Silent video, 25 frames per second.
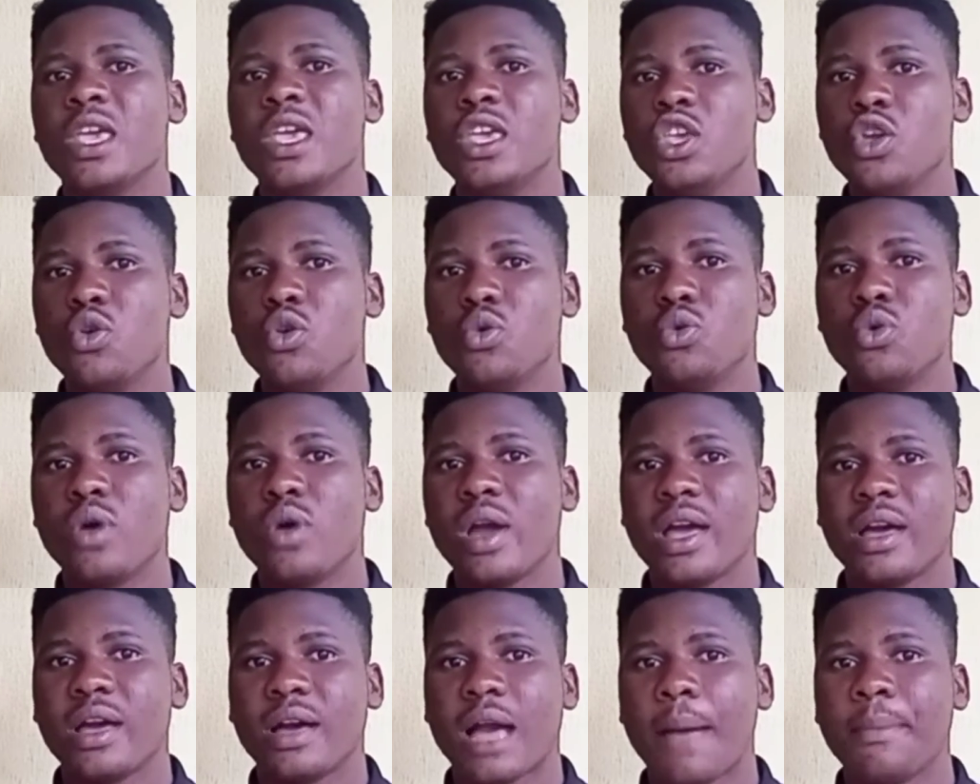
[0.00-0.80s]
you will
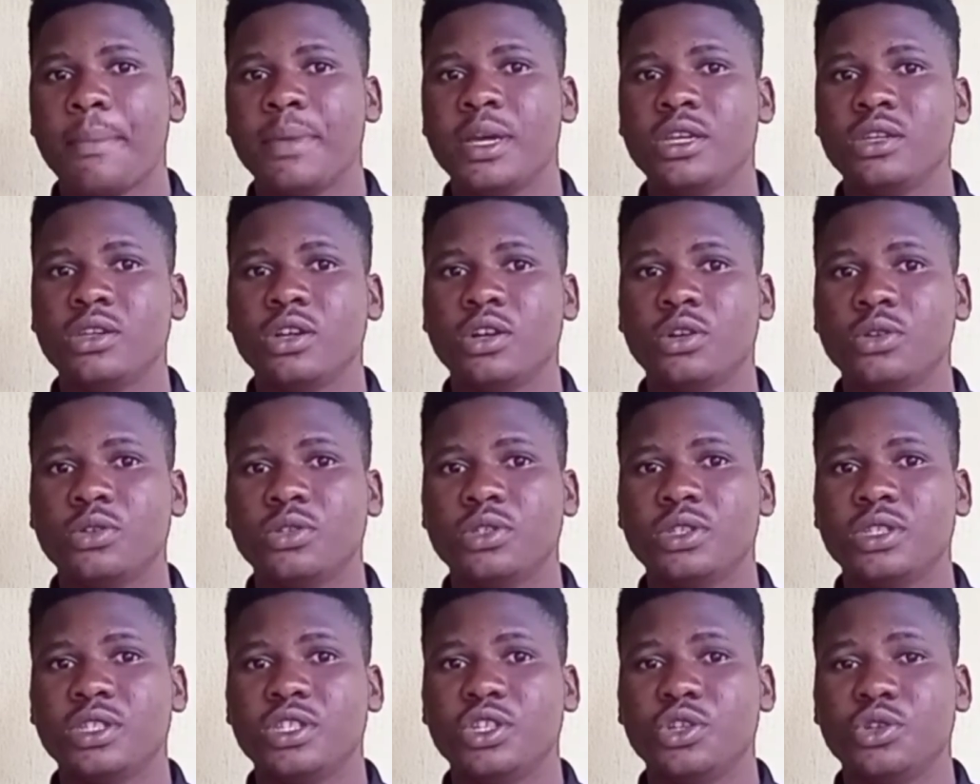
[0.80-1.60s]

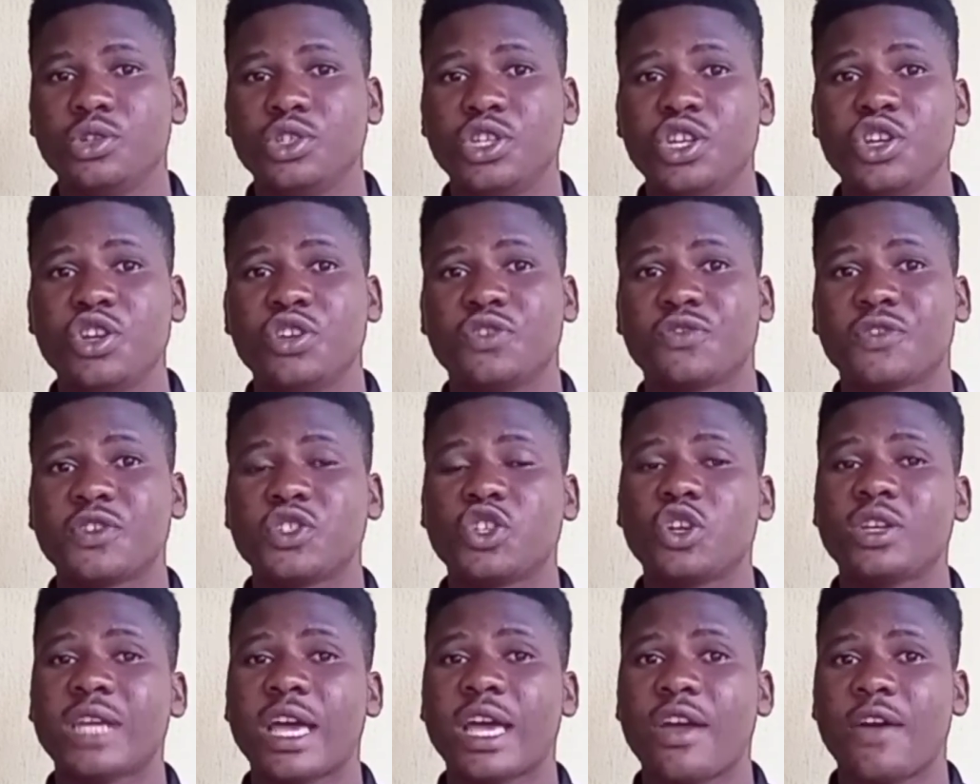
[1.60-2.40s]
the
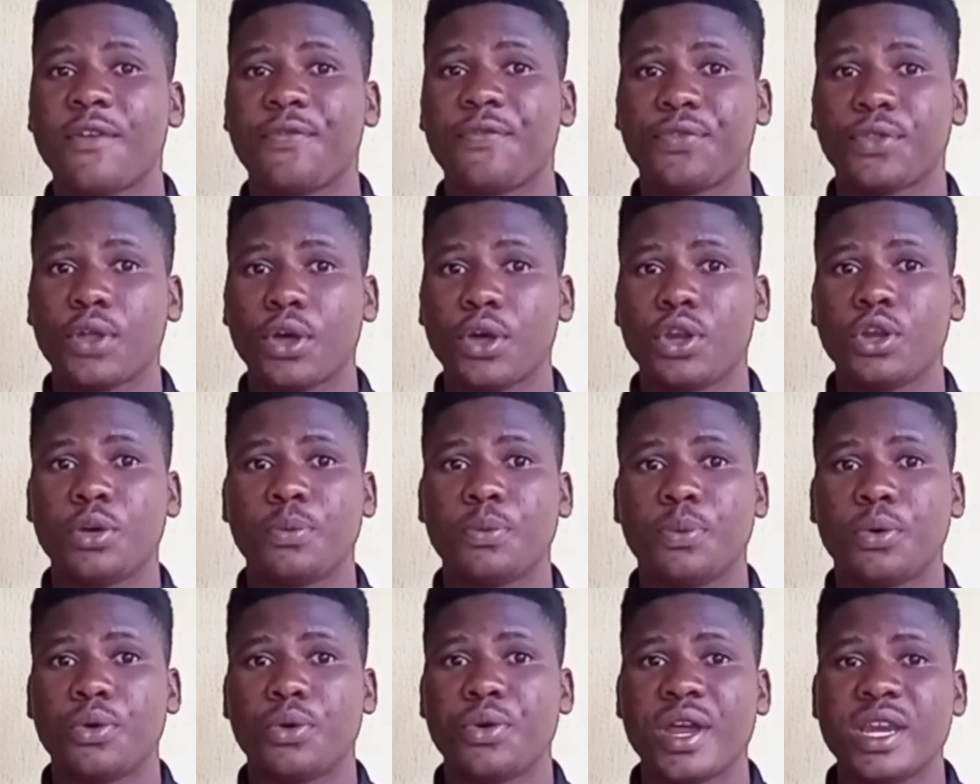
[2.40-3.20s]
notification that you have turned
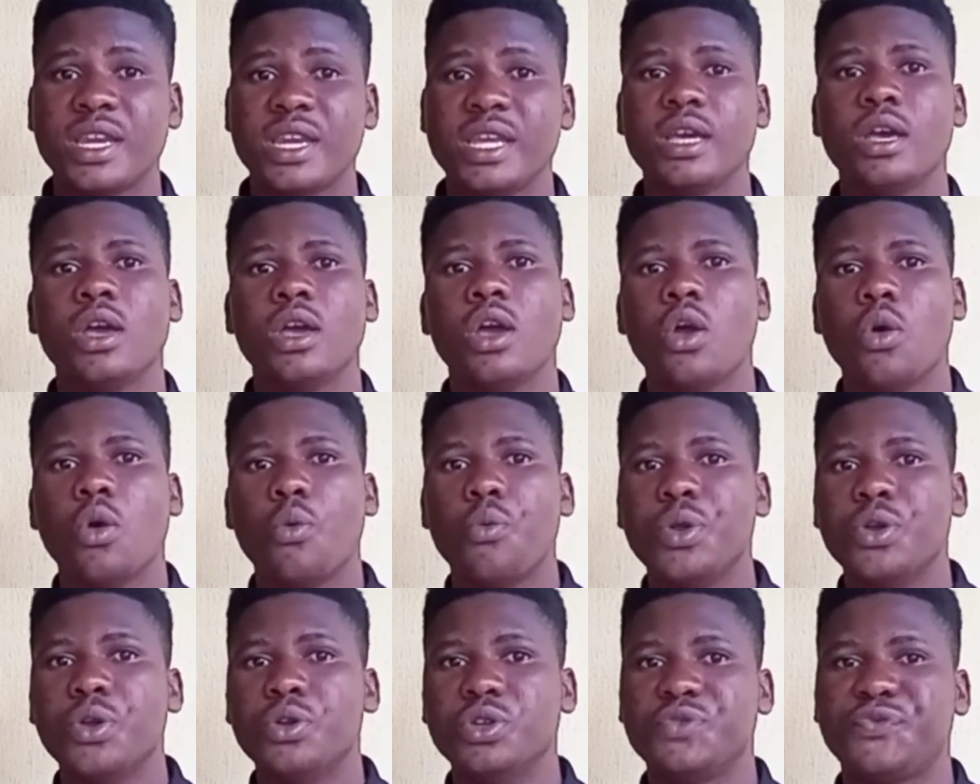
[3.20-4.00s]
up already
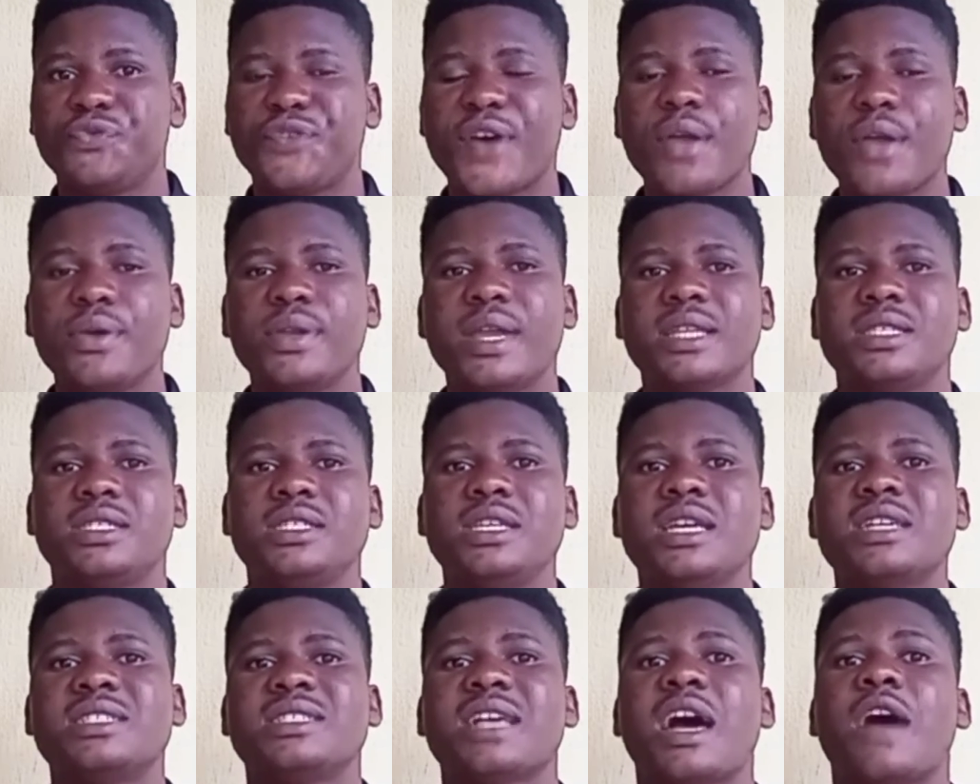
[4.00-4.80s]
will notify you that
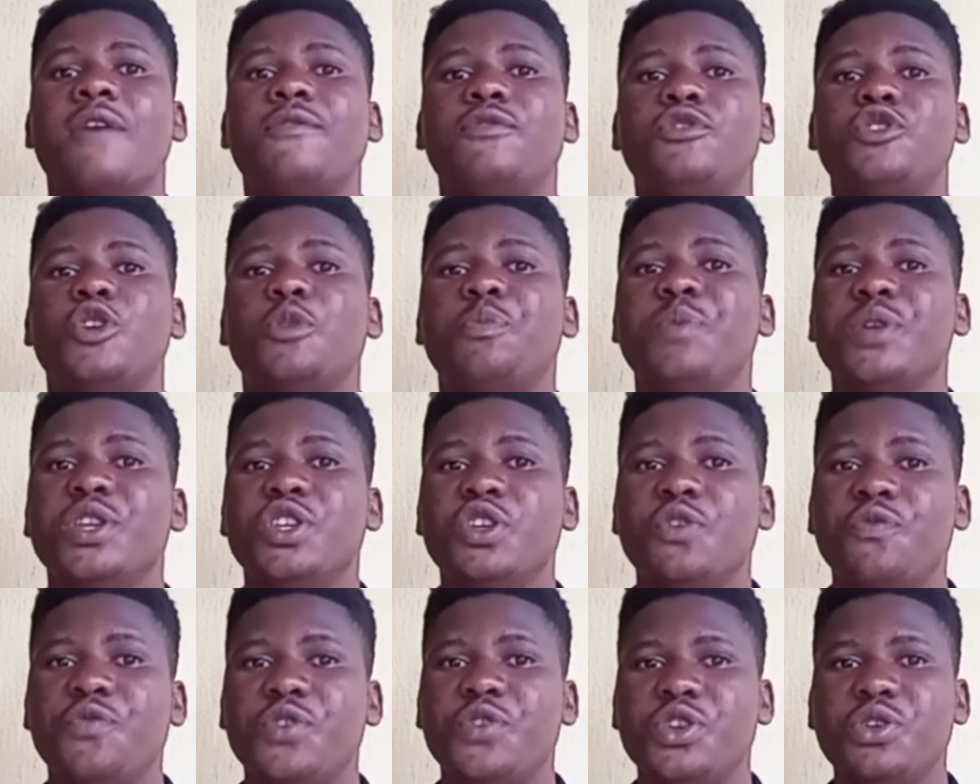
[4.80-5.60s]
yes, I've dropped a
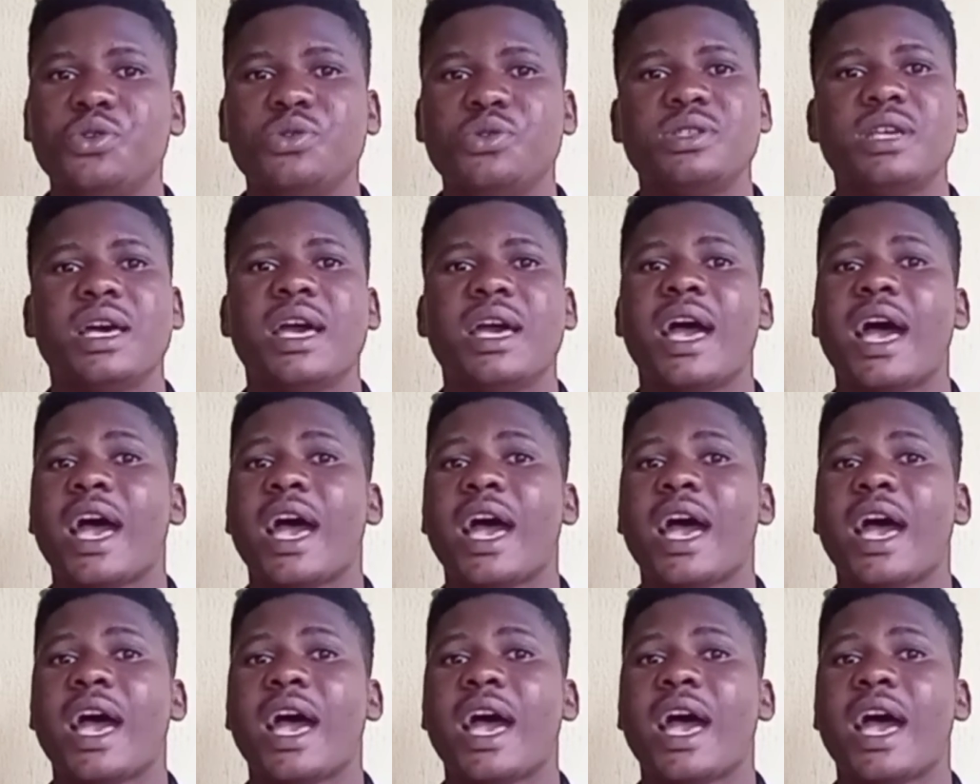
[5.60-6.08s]
new videos,